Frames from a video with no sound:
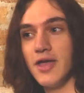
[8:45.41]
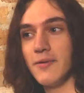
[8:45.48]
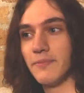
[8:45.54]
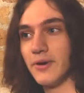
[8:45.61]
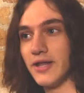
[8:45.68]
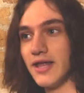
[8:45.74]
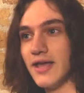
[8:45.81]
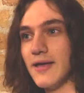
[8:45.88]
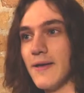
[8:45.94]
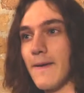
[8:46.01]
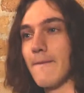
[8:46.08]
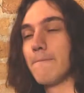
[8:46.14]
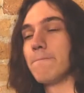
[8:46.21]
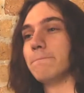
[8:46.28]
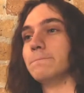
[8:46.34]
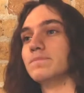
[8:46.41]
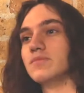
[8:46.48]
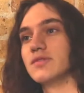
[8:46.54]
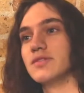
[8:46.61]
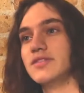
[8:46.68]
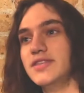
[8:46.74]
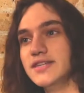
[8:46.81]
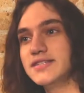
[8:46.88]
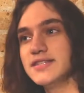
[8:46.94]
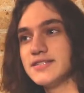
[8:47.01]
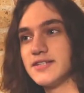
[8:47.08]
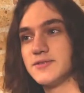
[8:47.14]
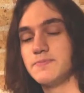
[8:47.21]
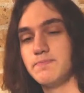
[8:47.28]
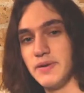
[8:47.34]
But this is
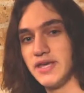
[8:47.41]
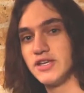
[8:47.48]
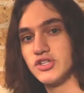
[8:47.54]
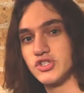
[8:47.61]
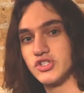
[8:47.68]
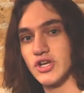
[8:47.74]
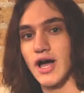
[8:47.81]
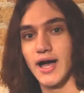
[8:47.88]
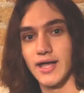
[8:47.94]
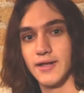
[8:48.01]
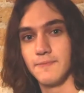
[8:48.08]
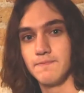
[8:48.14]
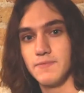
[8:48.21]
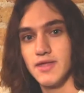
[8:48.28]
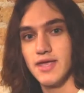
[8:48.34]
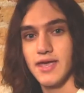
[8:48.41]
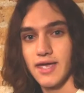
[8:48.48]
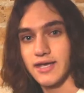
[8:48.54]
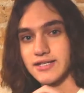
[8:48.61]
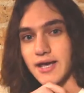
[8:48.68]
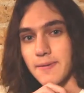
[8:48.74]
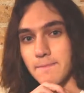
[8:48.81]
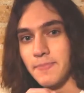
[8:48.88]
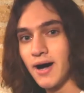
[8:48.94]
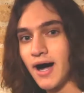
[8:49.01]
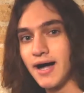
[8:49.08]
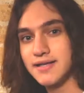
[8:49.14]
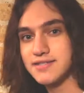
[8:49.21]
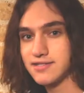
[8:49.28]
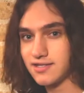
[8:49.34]
its big shot. And I'm
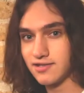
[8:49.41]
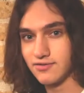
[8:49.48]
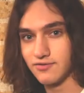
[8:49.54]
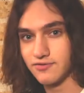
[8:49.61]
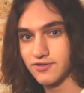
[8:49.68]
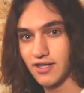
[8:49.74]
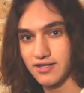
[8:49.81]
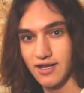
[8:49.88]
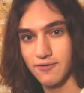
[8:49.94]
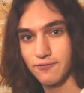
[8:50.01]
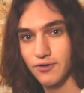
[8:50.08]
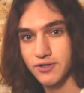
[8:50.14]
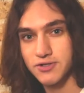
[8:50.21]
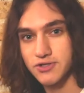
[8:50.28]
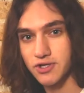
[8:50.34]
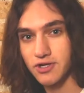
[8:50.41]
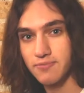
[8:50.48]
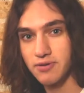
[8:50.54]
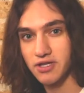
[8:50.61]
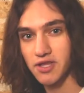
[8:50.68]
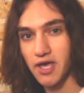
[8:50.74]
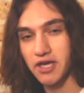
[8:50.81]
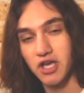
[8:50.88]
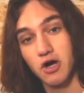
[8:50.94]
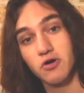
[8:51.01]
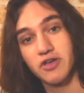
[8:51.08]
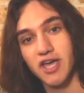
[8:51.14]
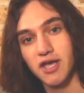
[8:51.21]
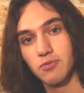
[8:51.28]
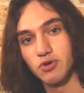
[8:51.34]
positive that Netflix is going to be like,
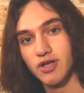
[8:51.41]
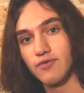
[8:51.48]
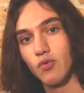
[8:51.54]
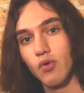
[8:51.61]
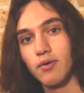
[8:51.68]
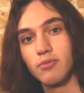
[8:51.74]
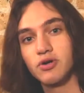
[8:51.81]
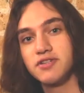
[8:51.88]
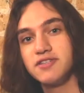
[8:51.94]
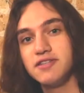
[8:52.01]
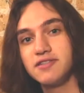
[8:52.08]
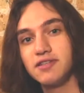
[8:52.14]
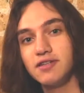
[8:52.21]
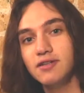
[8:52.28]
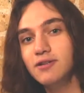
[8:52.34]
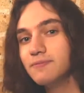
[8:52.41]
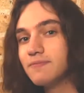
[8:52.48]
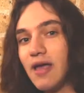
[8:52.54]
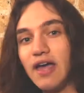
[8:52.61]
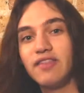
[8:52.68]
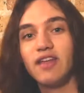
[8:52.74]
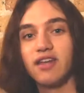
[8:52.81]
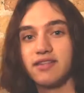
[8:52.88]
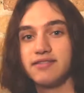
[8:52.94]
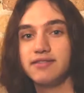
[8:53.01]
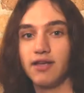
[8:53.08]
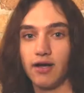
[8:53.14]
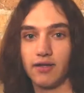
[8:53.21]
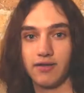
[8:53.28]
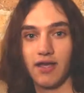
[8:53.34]
okay, we'll give it one more season, and then it's
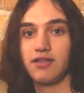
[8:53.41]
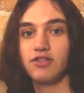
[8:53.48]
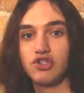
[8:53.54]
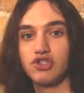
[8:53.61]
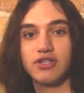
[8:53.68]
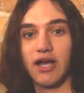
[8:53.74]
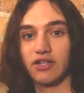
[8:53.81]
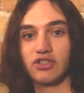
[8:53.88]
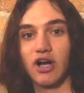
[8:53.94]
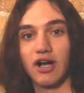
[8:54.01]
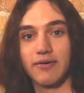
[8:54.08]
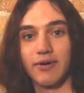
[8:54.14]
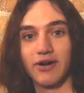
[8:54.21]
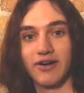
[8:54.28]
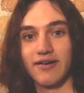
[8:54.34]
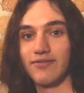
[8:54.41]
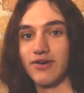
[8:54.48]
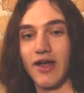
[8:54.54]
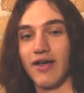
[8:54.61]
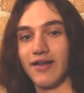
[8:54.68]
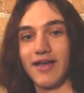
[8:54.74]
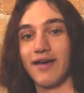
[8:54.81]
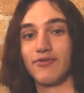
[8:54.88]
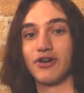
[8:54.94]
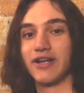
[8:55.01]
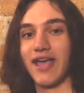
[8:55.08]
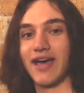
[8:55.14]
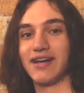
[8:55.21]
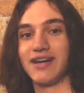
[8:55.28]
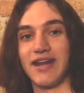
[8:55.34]
done. And then just not talk about it ever
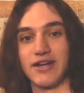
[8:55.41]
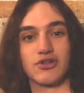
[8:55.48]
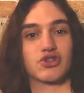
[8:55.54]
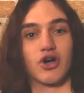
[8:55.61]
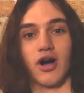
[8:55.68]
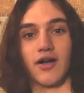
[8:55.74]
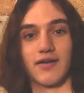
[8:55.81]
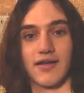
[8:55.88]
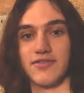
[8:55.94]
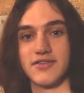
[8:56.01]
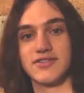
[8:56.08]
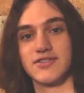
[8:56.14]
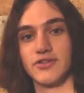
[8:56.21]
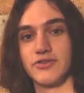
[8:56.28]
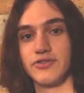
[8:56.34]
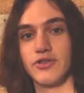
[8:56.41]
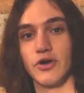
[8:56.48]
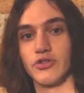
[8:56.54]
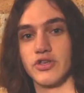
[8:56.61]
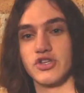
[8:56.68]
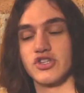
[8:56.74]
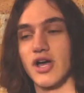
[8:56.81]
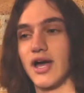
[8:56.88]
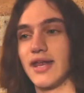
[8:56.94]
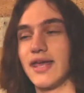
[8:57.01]
again, and it's gone. And this is the only shot.